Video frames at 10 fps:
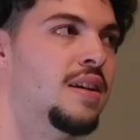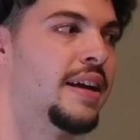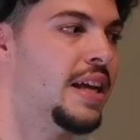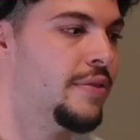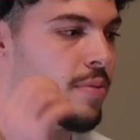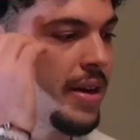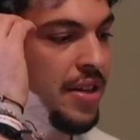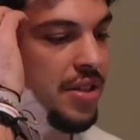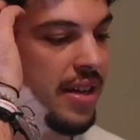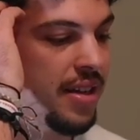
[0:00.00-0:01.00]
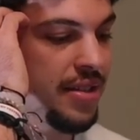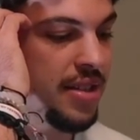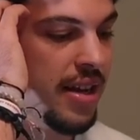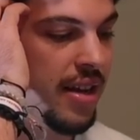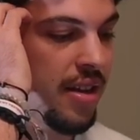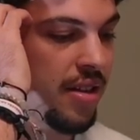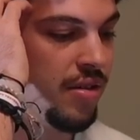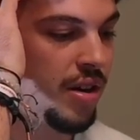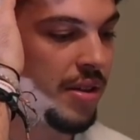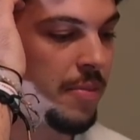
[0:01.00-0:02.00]
I can't even imagine that because it's like
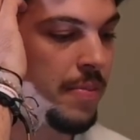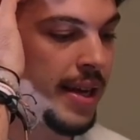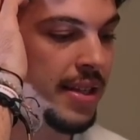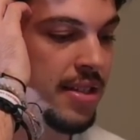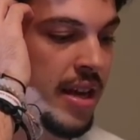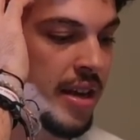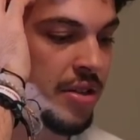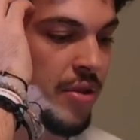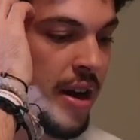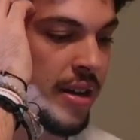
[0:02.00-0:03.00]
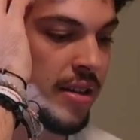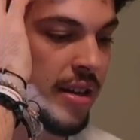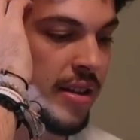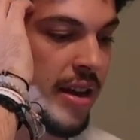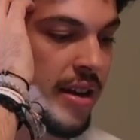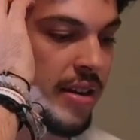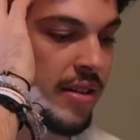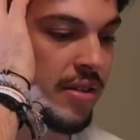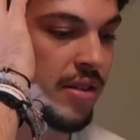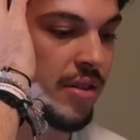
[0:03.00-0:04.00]
you're on the biggest stage, right? And
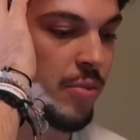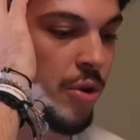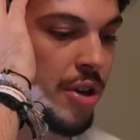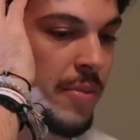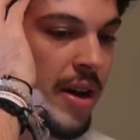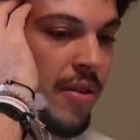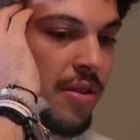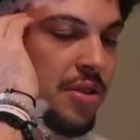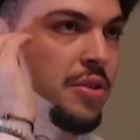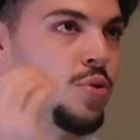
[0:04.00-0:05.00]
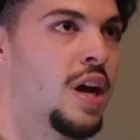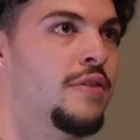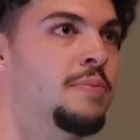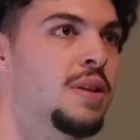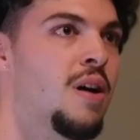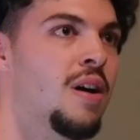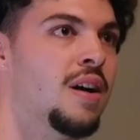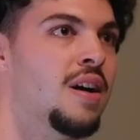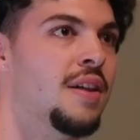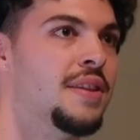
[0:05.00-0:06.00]
then you're worried about, do I even
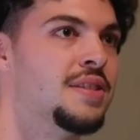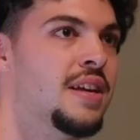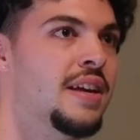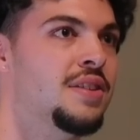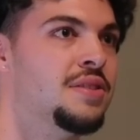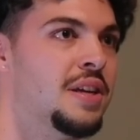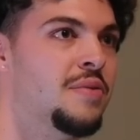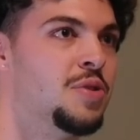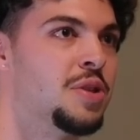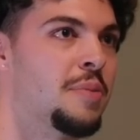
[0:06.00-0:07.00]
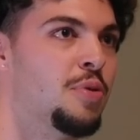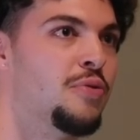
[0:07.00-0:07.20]
belong on the stage instead of just like